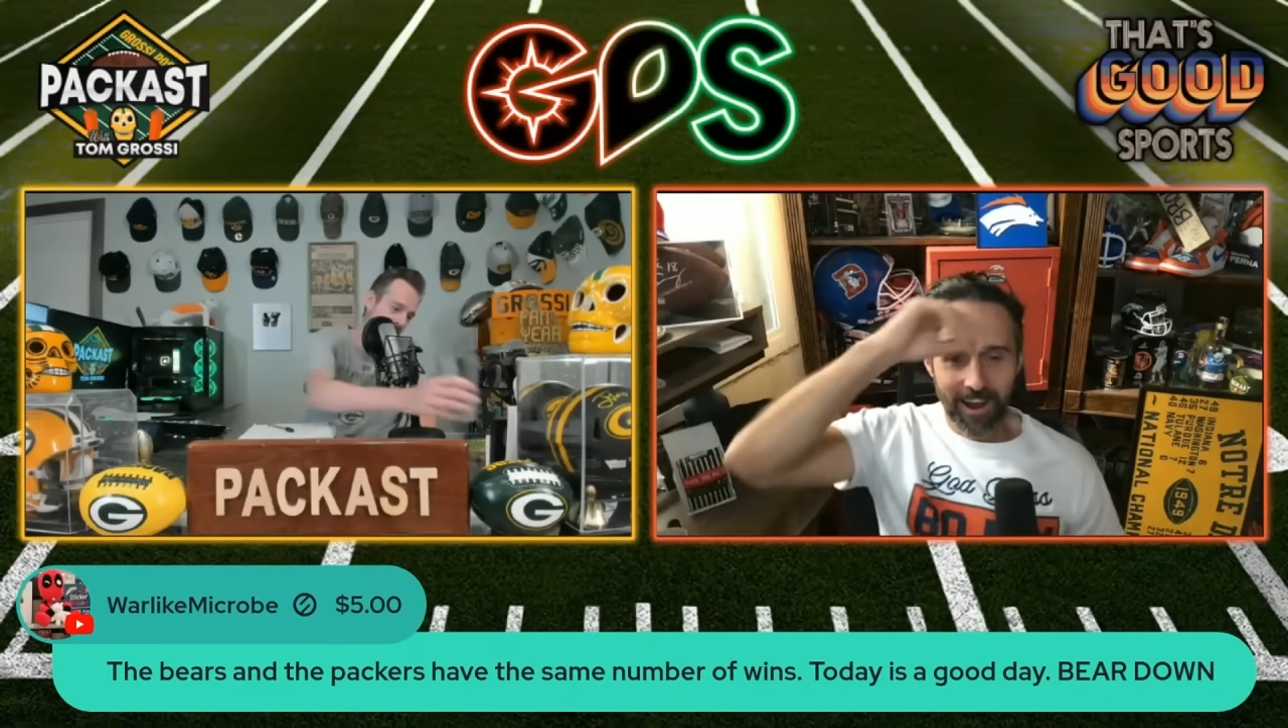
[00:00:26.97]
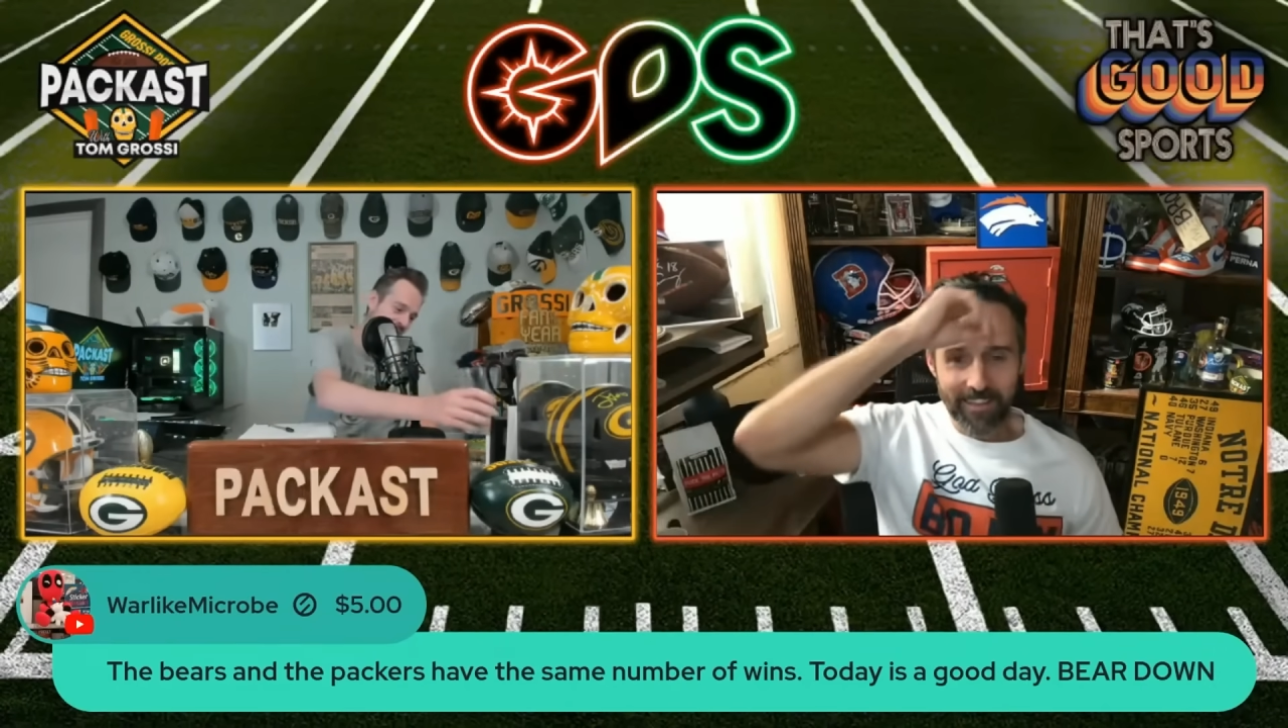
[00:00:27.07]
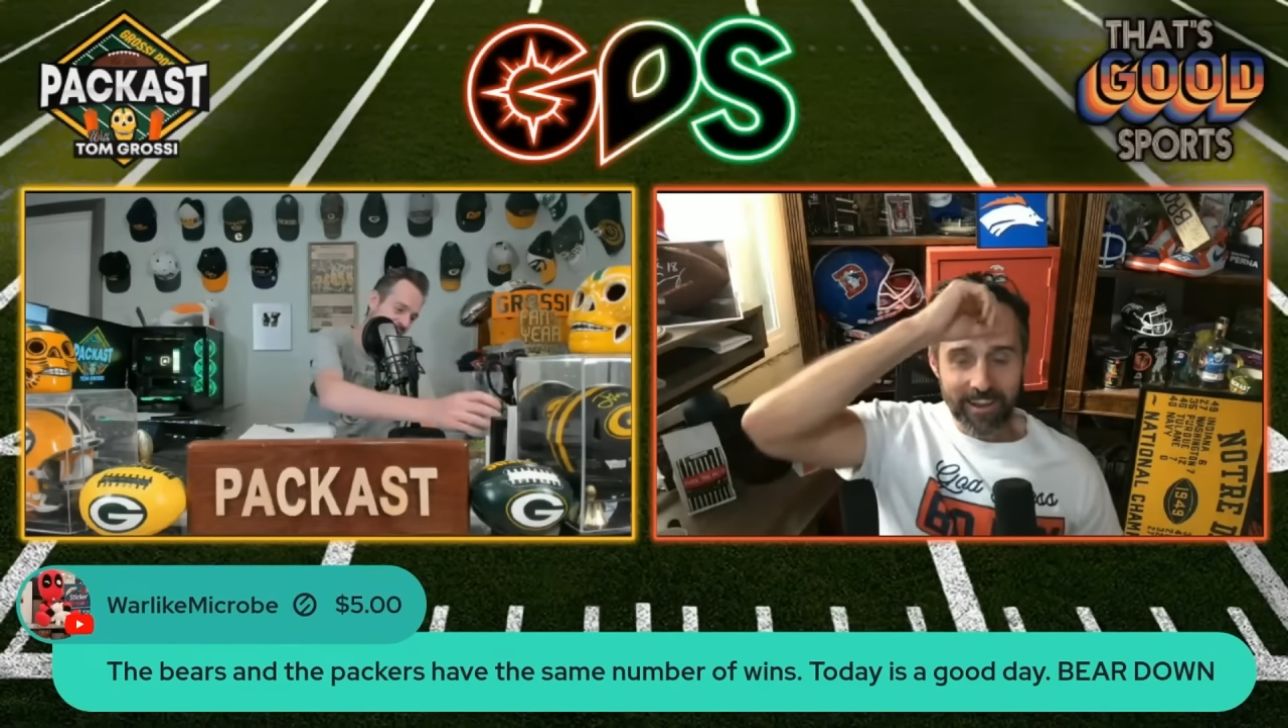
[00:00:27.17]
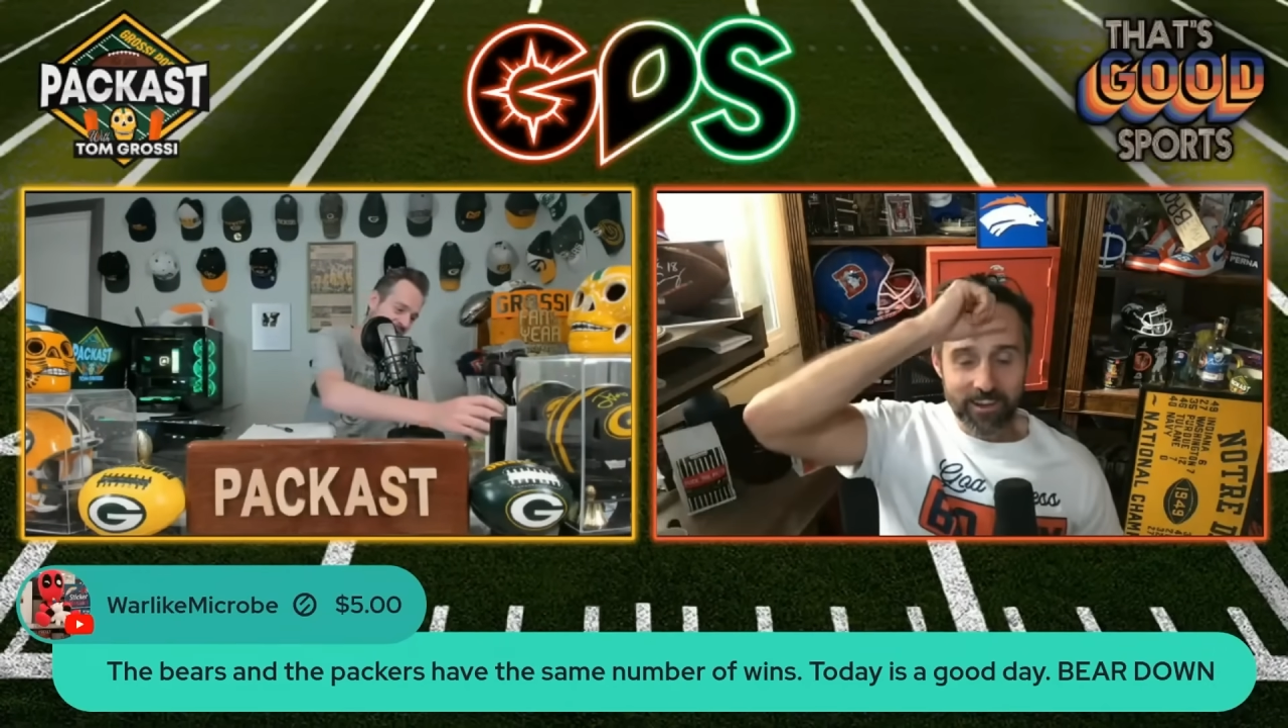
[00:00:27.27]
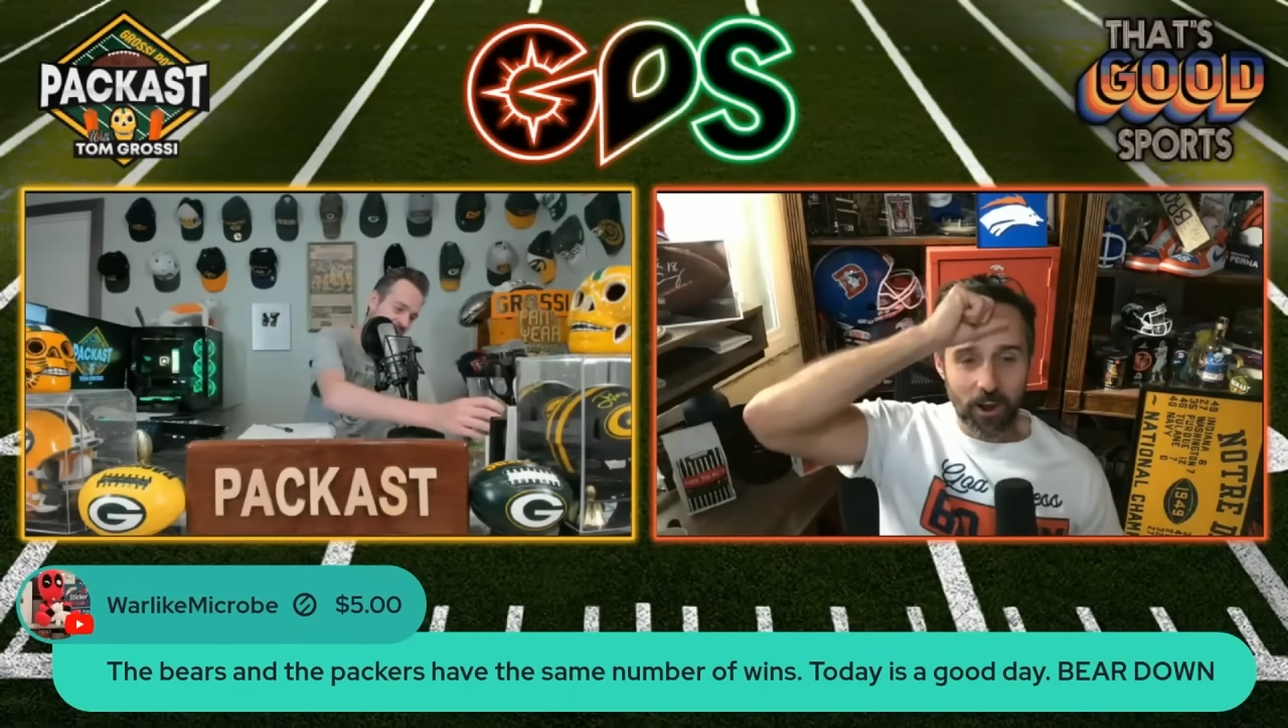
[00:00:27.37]

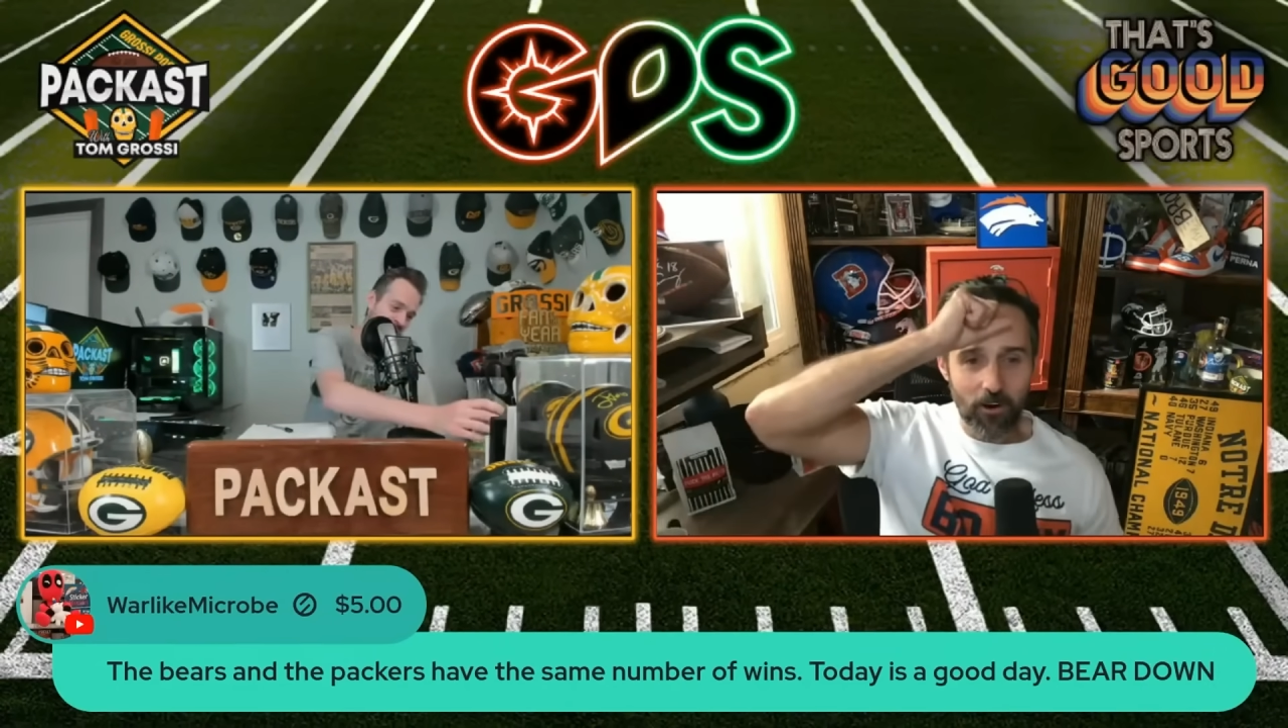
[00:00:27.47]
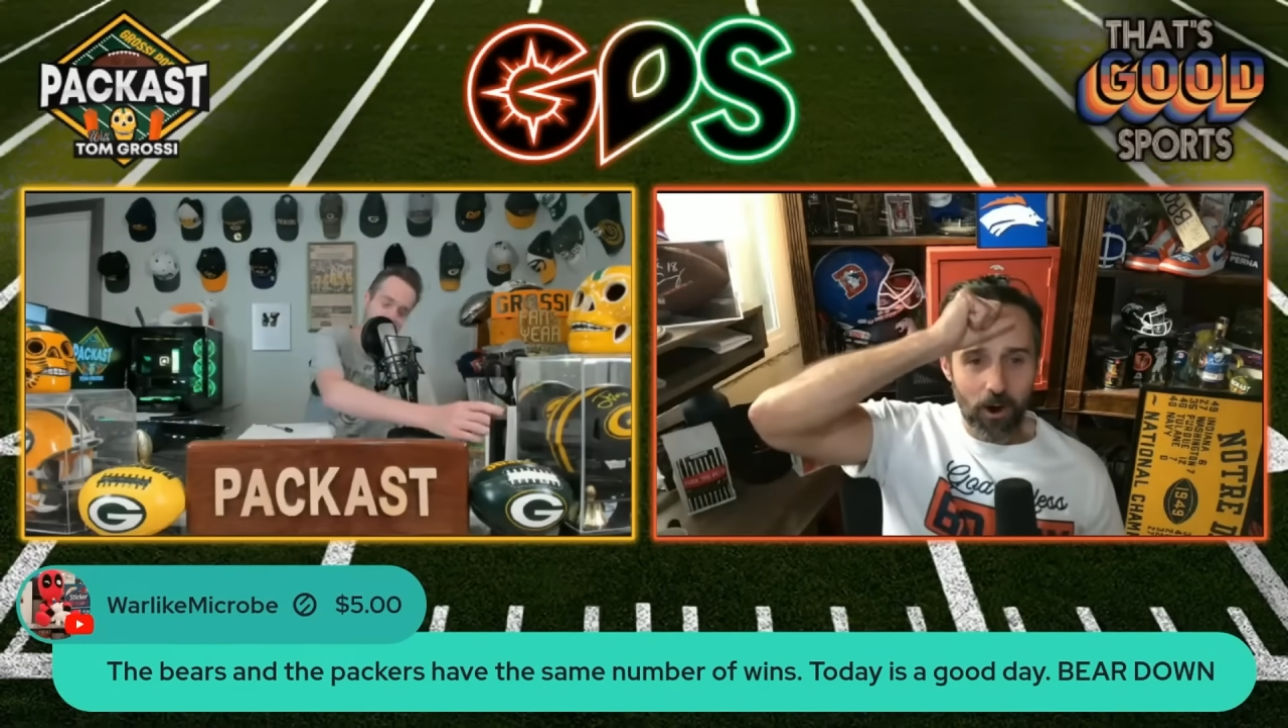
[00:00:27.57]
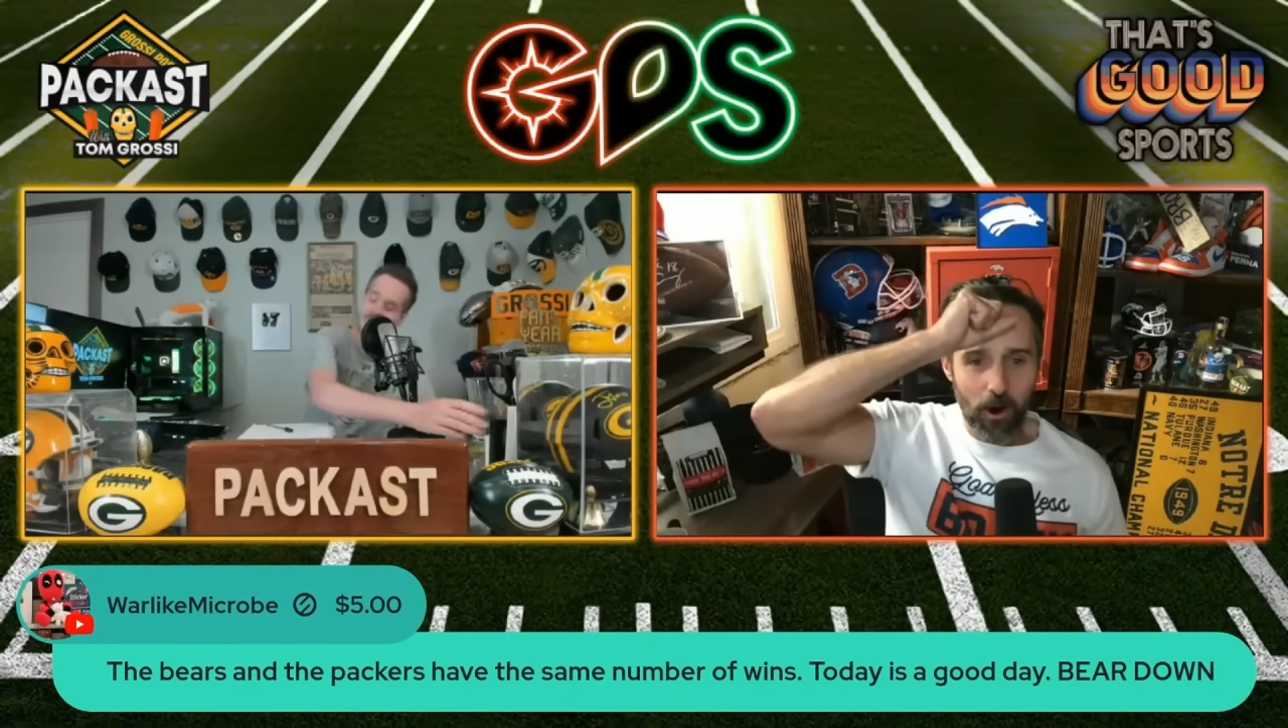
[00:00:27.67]
and then go,